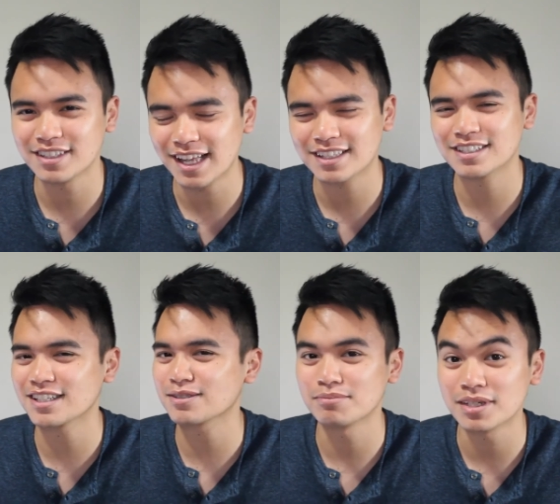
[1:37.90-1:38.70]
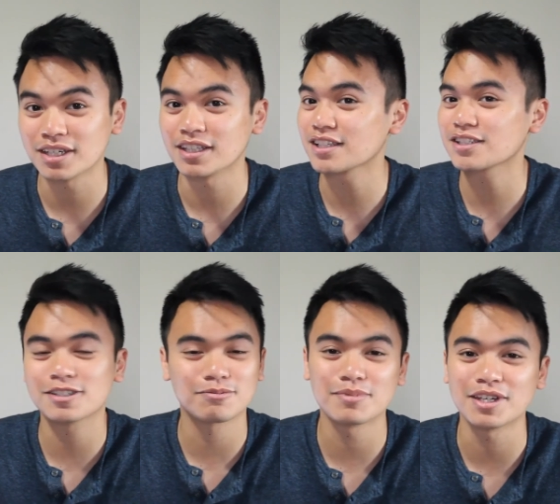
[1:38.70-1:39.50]
That's just me. That's
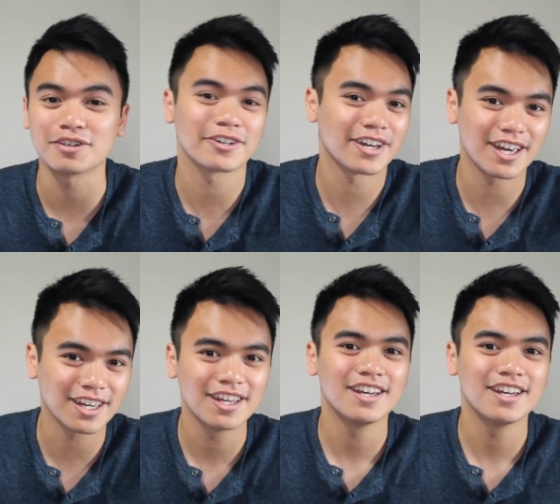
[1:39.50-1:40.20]
just me, okay?